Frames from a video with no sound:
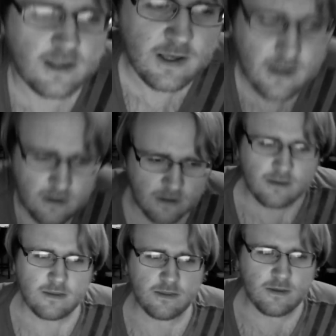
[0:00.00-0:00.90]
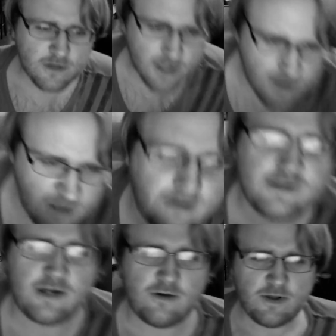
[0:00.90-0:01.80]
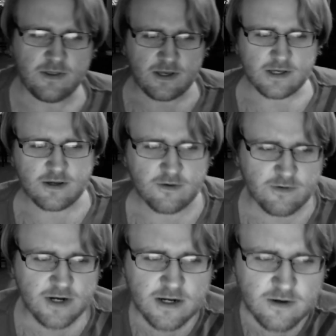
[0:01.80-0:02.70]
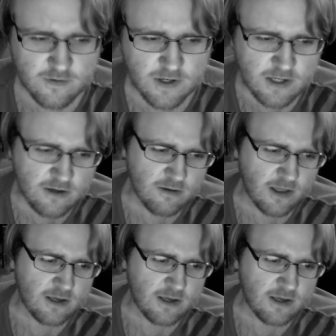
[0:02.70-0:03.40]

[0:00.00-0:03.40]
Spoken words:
Like there's 1,001 things you could read into it too.